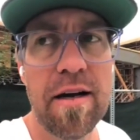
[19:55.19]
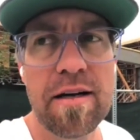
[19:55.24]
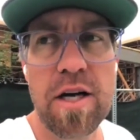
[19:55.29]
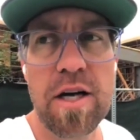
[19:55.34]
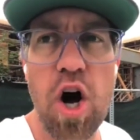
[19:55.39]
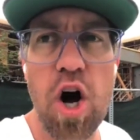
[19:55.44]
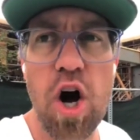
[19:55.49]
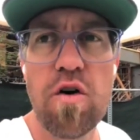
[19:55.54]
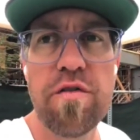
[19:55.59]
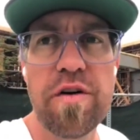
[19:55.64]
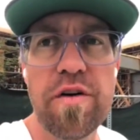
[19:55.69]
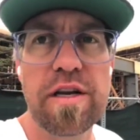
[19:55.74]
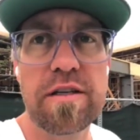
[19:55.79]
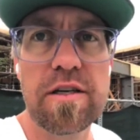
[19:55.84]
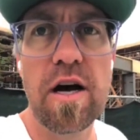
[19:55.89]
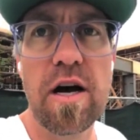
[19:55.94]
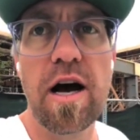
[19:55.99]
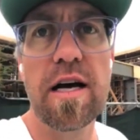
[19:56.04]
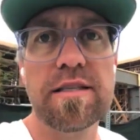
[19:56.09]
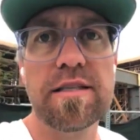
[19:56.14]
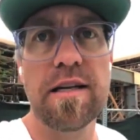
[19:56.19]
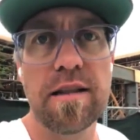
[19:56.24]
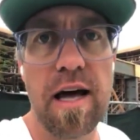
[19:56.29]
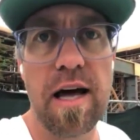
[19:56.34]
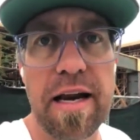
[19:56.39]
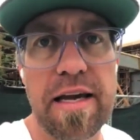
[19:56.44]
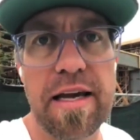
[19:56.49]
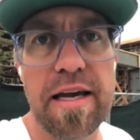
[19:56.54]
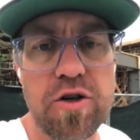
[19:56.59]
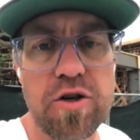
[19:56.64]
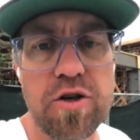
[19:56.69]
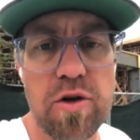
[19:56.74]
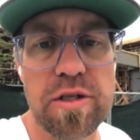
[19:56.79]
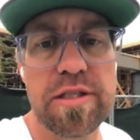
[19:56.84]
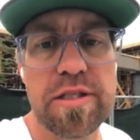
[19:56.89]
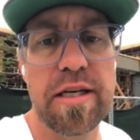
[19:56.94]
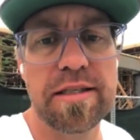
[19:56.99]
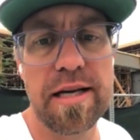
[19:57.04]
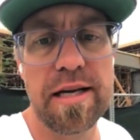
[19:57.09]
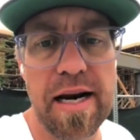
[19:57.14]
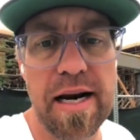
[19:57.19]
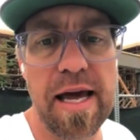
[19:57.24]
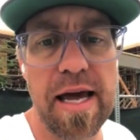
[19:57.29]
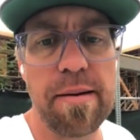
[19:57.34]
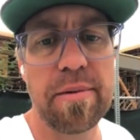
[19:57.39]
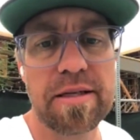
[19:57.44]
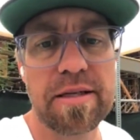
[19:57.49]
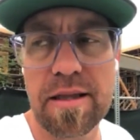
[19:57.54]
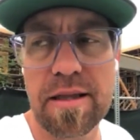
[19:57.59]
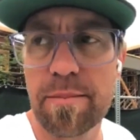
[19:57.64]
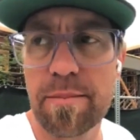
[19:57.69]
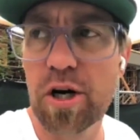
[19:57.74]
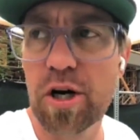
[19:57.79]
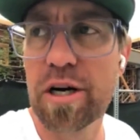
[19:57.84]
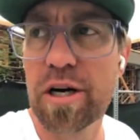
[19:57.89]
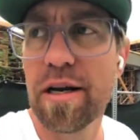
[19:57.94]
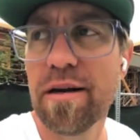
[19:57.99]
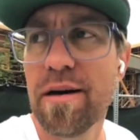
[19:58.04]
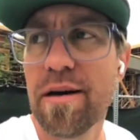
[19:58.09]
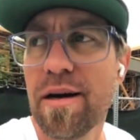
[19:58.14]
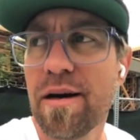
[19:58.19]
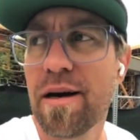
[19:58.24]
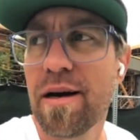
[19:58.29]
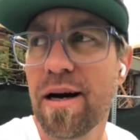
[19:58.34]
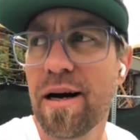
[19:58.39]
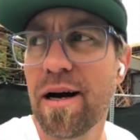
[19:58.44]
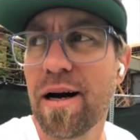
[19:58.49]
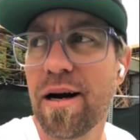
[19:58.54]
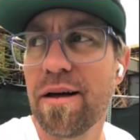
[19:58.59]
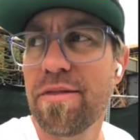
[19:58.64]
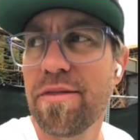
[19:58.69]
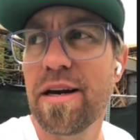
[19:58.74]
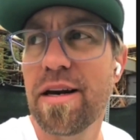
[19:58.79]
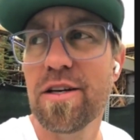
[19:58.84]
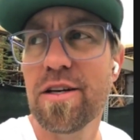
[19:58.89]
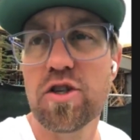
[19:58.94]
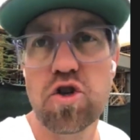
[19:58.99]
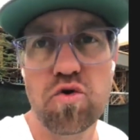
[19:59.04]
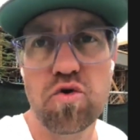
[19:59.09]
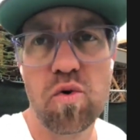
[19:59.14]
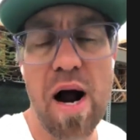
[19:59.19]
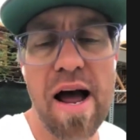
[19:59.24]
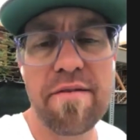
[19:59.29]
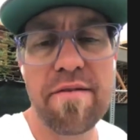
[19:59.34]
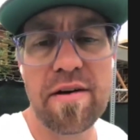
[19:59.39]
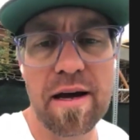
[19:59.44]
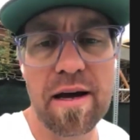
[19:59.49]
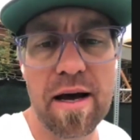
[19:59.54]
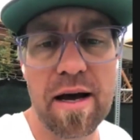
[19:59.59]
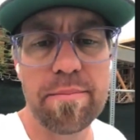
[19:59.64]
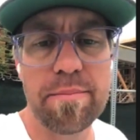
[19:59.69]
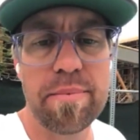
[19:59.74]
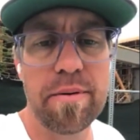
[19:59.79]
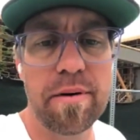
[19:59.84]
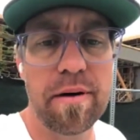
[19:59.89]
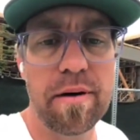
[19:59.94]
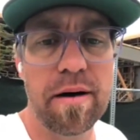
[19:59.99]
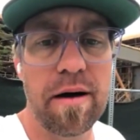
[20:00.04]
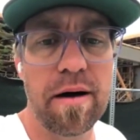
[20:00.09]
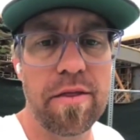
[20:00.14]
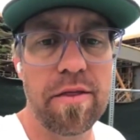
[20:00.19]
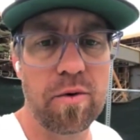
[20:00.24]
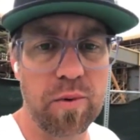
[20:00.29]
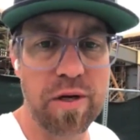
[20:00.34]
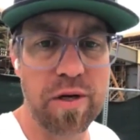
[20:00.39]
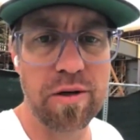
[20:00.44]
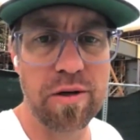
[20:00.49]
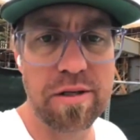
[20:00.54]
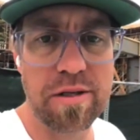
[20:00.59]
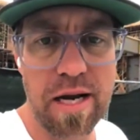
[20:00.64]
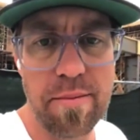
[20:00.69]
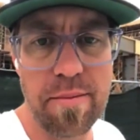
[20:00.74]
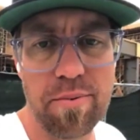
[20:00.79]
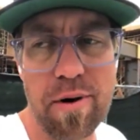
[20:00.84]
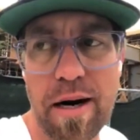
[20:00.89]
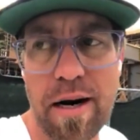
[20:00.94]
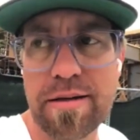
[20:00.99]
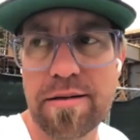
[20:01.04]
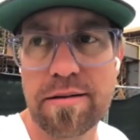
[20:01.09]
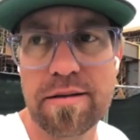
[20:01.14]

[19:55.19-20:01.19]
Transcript: COVID has caused a lot of interesting dynamics in the market that is driving up the real estate prices.